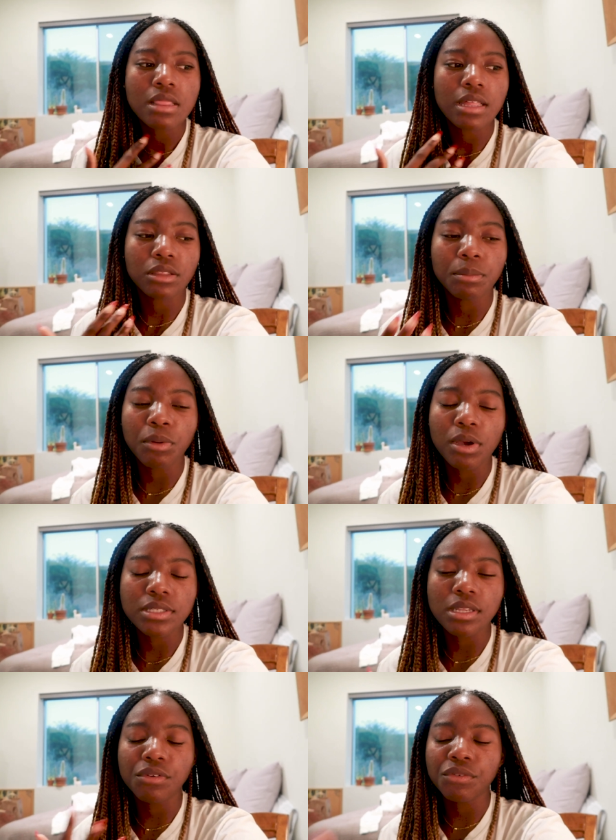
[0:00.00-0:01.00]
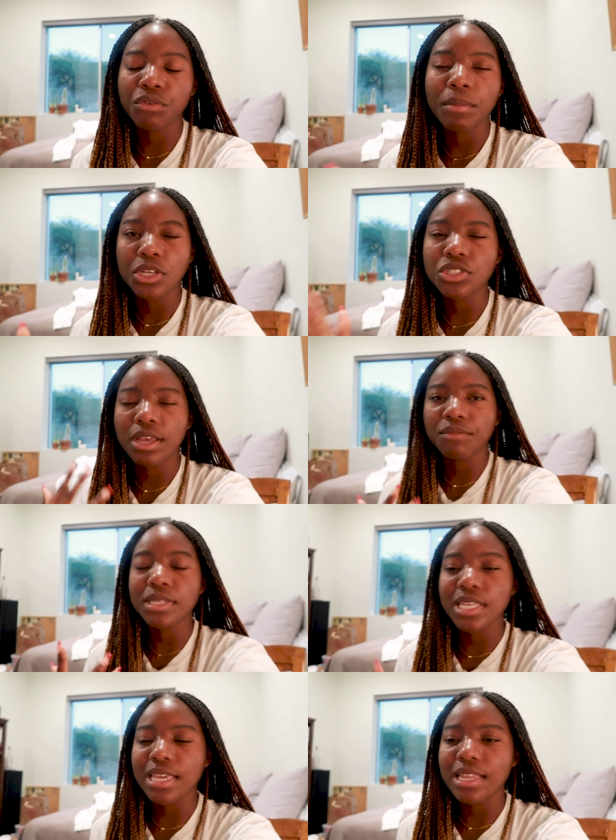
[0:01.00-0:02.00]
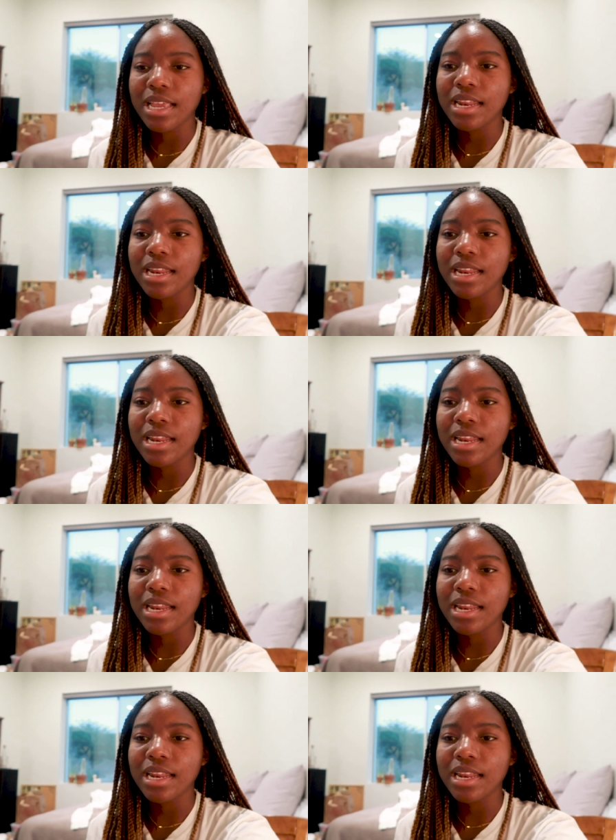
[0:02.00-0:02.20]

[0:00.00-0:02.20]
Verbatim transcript: like the books and the information I've been taking